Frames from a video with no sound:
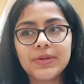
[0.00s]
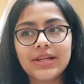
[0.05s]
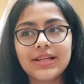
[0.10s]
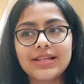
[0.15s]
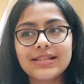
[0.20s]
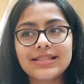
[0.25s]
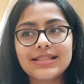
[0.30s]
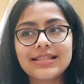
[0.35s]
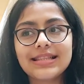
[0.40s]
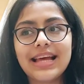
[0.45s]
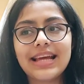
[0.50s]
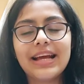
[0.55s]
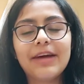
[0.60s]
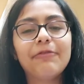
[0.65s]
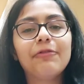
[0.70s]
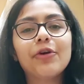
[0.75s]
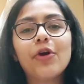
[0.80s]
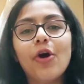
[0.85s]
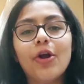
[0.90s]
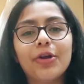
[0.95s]
because like
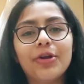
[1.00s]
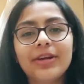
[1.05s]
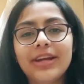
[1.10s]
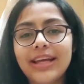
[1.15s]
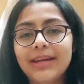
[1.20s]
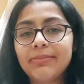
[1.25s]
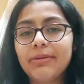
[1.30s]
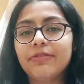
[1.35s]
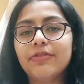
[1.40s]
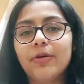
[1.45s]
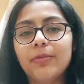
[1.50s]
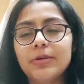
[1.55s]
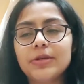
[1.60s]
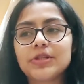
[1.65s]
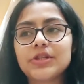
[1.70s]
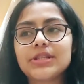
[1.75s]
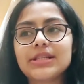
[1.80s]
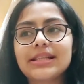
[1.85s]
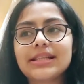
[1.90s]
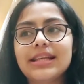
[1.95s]
I forgot to take before
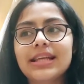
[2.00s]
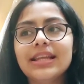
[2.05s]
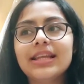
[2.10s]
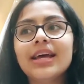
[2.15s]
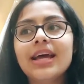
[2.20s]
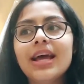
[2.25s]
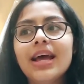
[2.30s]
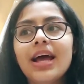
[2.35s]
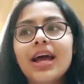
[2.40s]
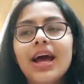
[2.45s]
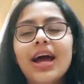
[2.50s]
pictures, and then